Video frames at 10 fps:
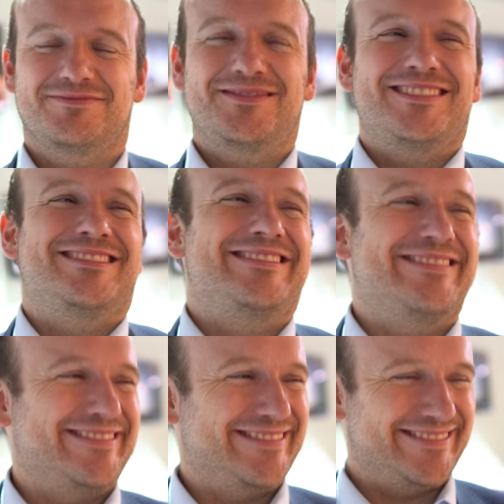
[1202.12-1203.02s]

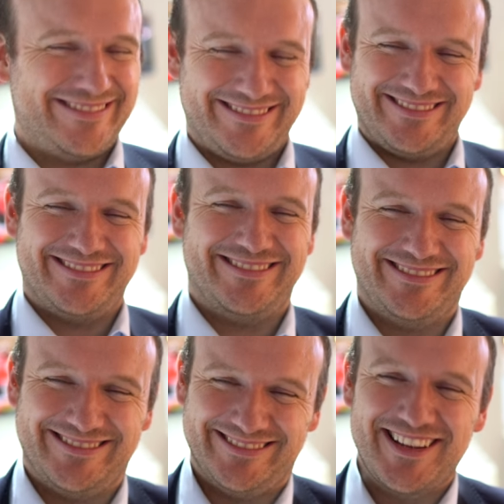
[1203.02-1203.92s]
and okay,
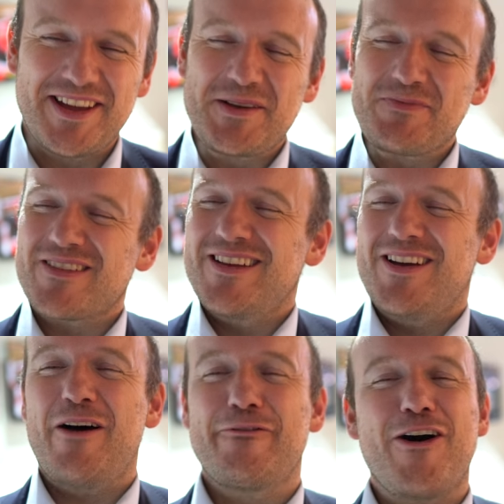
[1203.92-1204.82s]
so you don't have to say
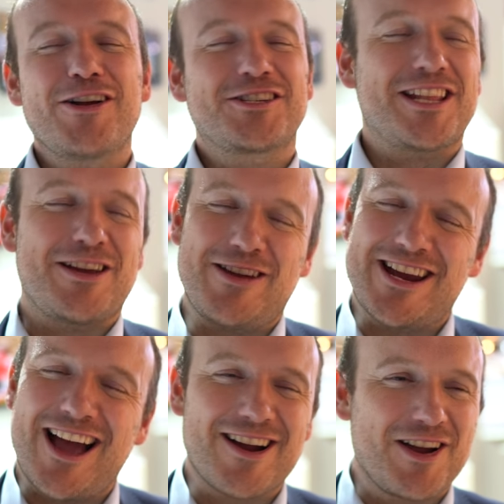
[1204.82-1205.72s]
anything. Unfortunately, we
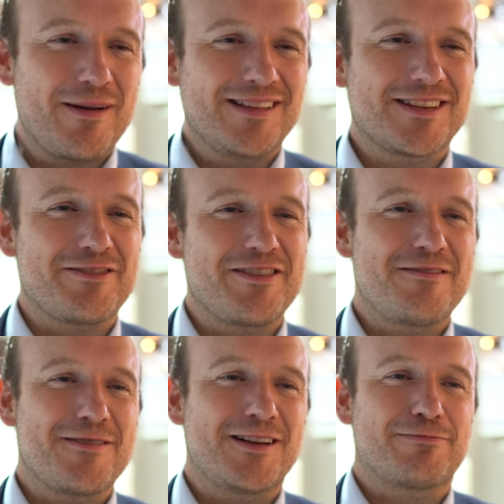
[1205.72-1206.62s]
can't comment on
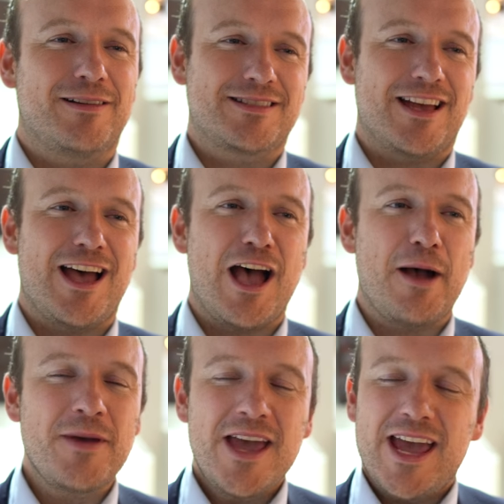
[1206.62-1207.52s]
rumors, but
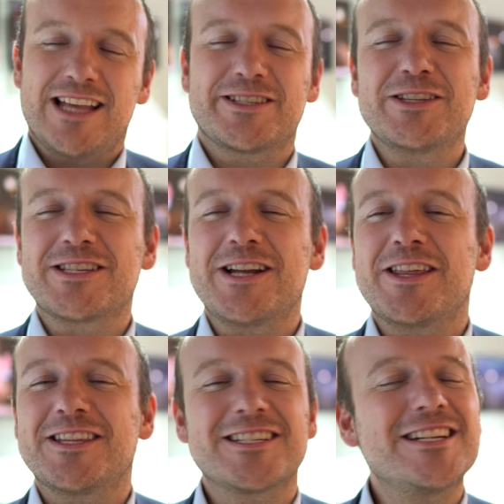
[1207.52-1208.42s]
it's good to know
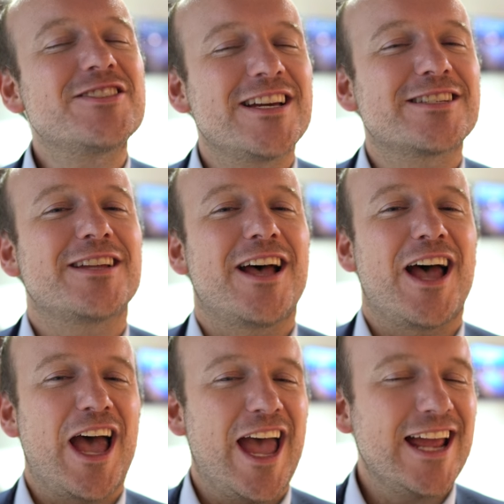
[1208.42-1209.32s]
that there's interest in
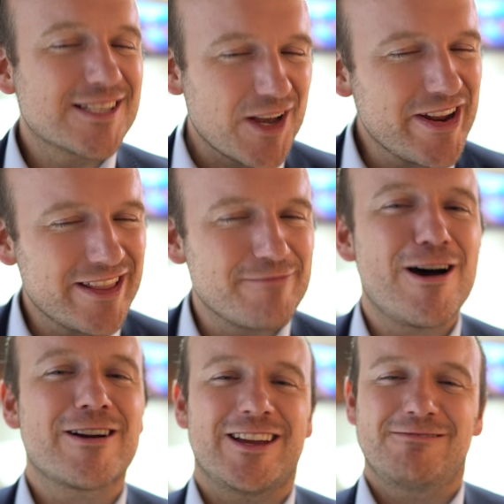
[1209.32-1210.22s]
Sony in the
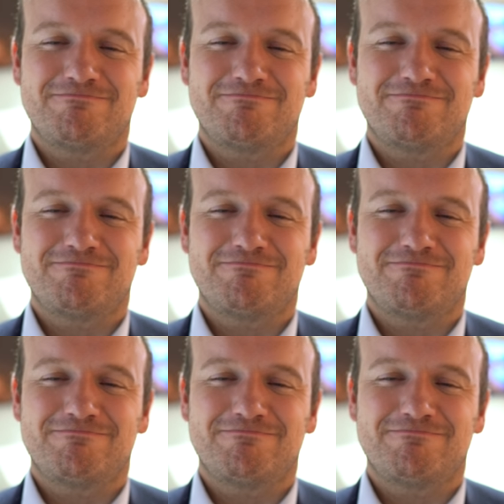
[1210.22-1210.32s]
market.